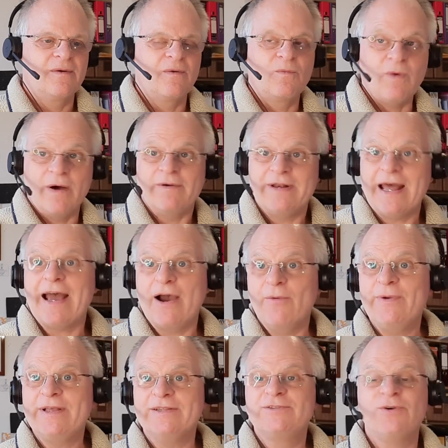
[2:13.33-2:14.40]
Well, now
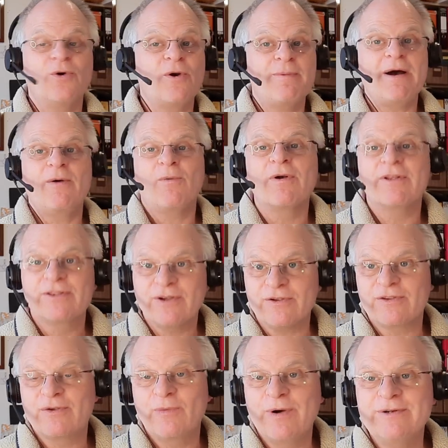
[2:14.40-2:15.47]
we can talk about one of
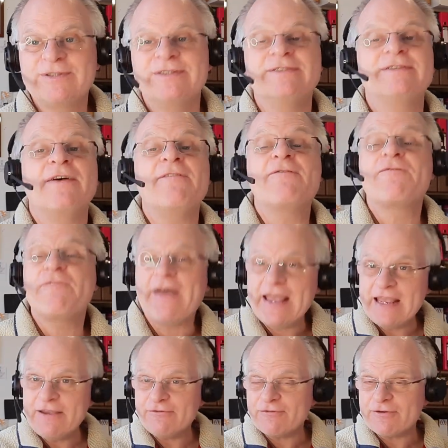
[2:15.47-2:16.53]
Doctor Wilson's
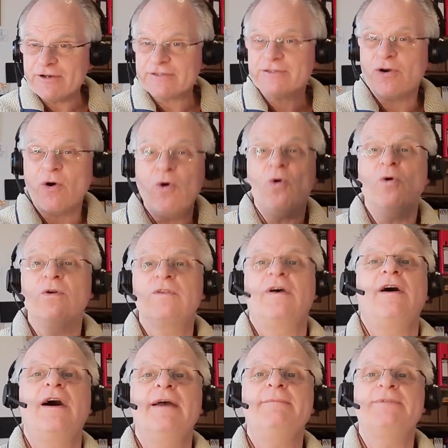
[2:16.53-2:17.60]
favourite
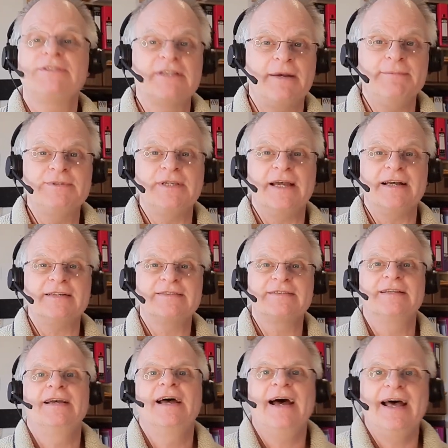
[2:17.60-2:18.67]
all-time subjects,
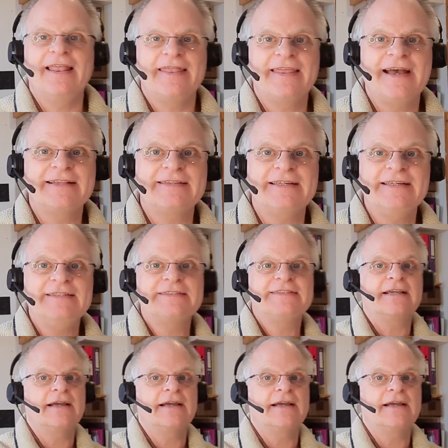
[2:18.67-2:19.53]
and that is...